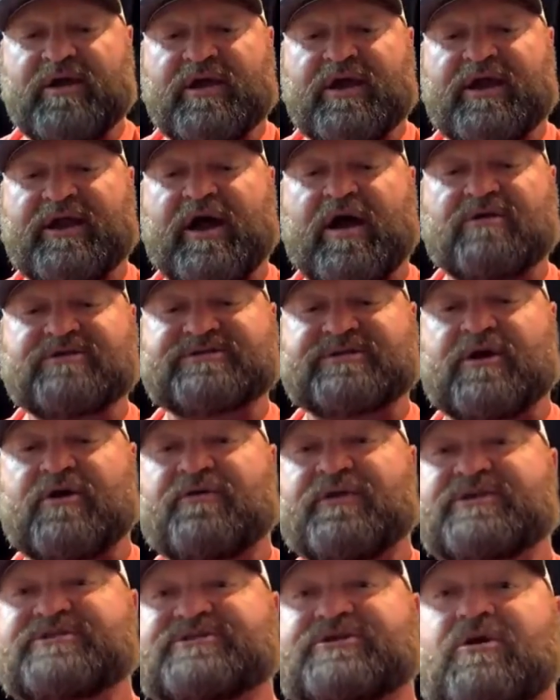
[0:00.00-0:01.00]
And also
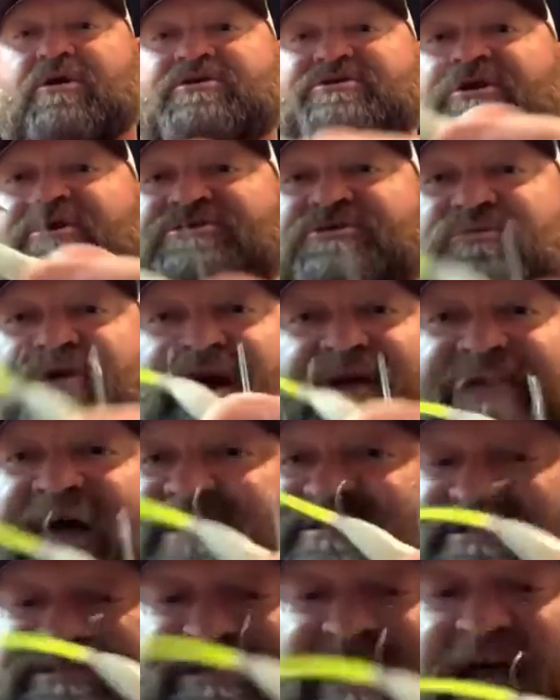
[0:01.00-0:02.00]
this chartreuse and white.
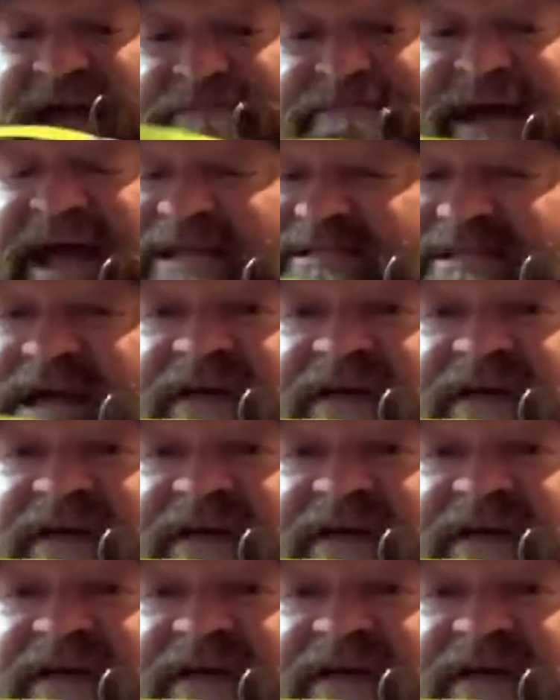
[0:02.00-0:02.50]
That's exact baits